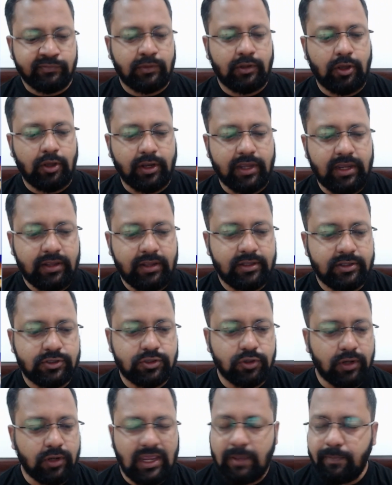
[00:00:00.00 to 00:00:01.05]
Okay, so
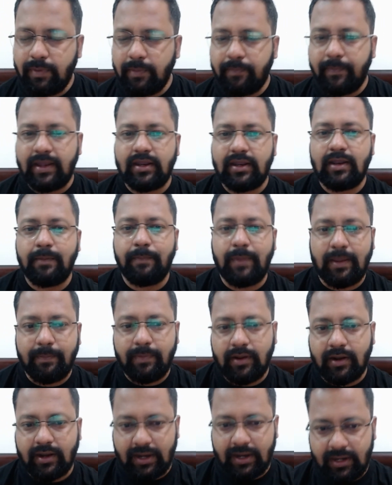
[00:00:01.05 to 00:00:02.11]
keep a pen and a paper
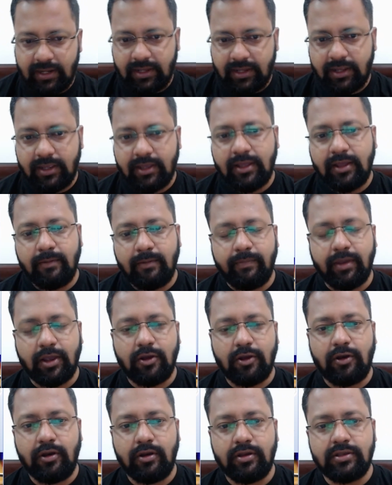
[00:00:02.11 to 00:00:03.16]
ready
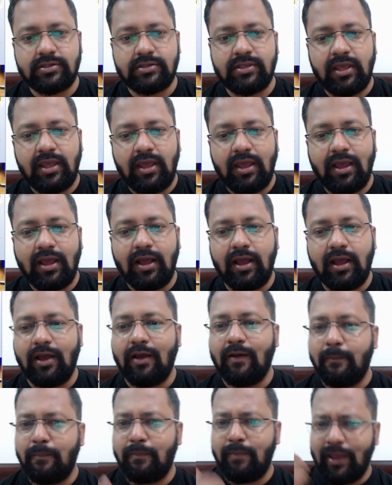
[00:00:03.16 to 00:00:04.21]
because
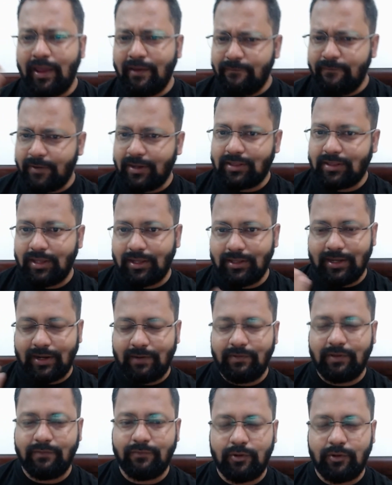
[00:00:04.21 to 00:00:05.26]
everything that
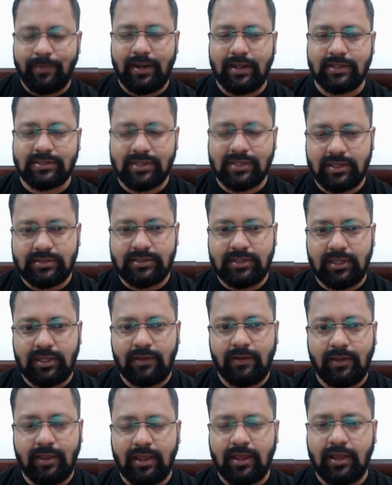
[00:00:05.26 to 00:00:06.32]
we would be discussing
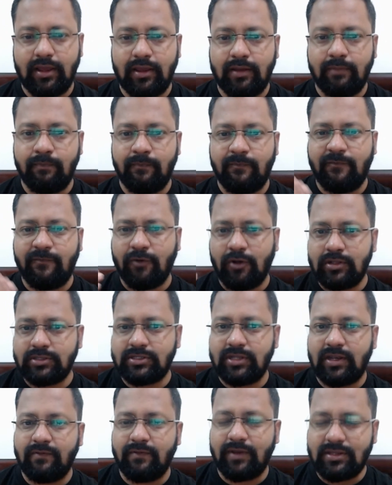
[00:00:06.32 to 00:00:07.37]
falls
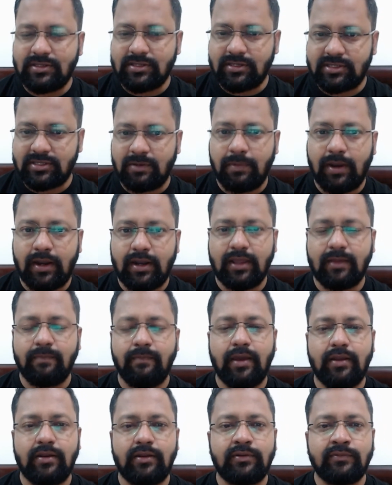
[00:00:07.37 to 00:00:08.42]
in a very systematic
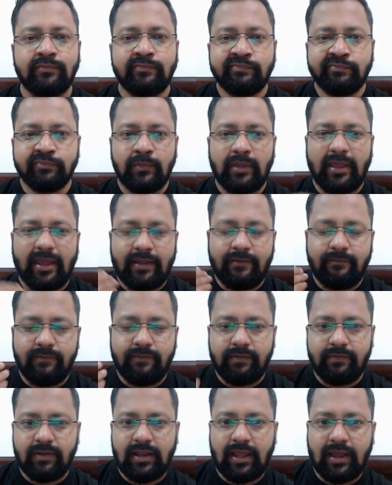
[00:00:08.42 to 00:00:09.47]
manner, and we
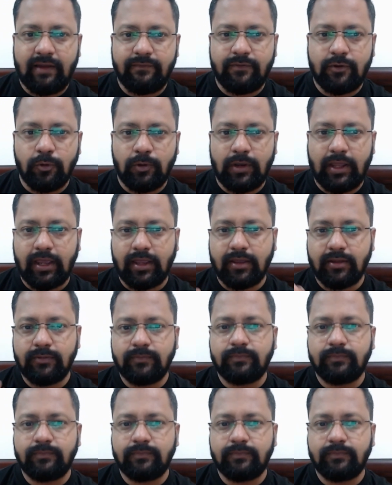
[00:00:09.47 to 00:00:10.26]
will have to like